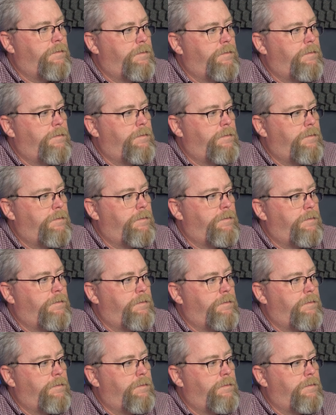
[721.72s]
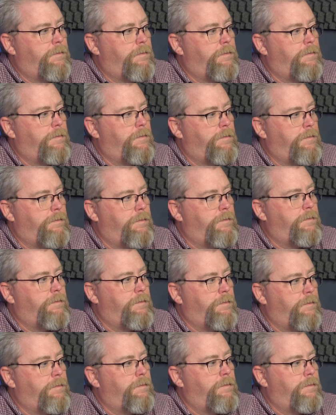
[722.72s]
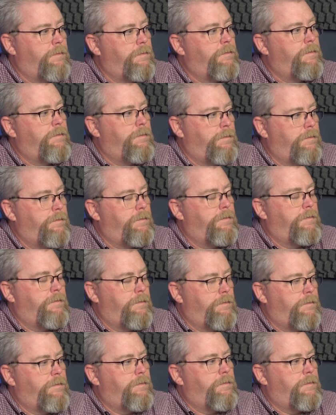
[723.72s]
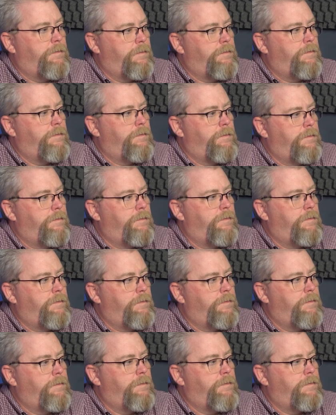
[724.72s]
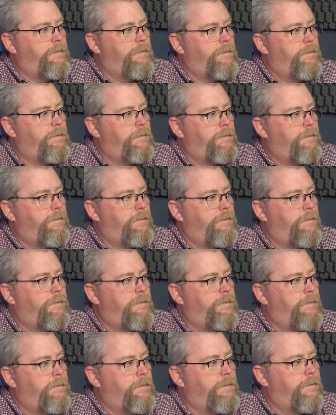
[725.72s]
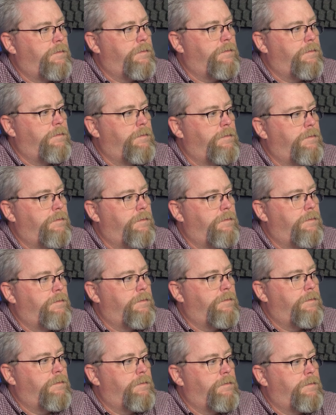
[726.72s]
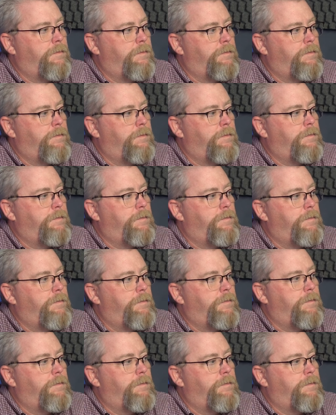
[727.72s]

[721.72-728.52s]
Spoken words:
No words are spoken by the person on screen.